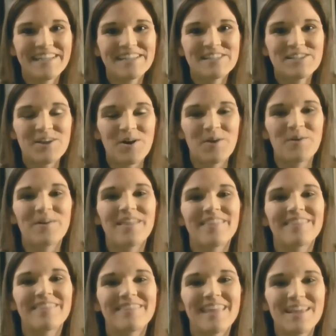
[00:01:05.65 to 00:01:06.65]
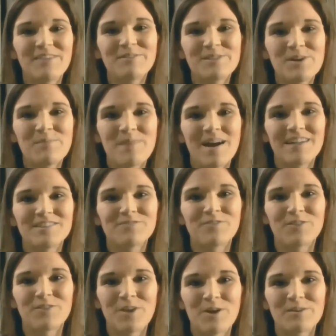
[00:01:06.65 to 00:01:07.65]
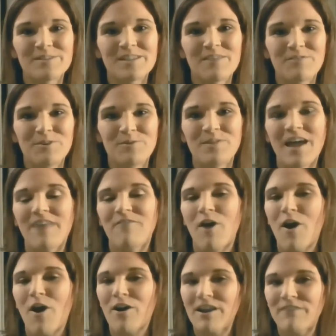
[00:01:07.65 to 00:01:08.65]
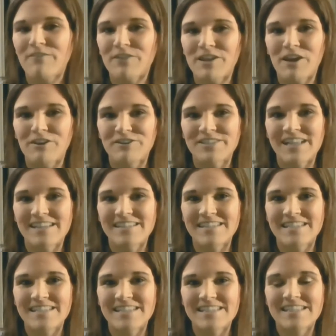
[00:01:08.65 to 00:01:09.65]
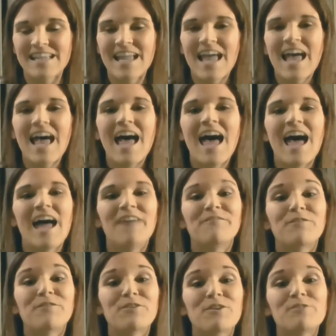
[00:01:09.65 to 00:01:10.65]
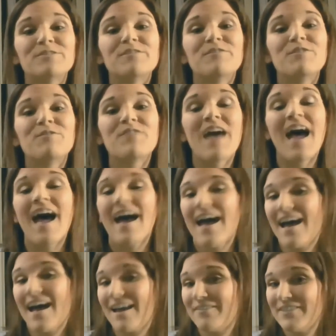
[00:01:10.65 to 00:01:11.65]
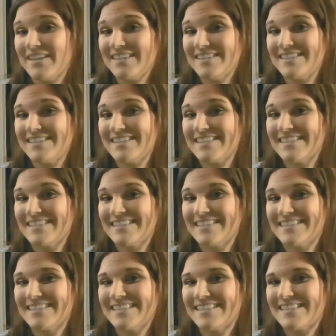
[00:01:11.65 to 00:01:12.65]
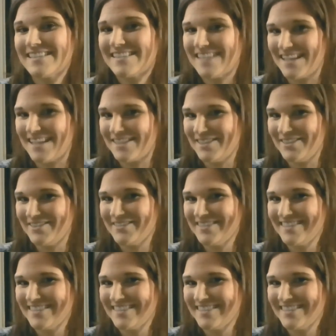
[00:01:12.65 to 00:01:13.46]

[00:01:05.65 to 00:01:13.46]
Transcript: So thank you so much for those of you that have already filled out your census. And for those of you that haven't, stay tuned.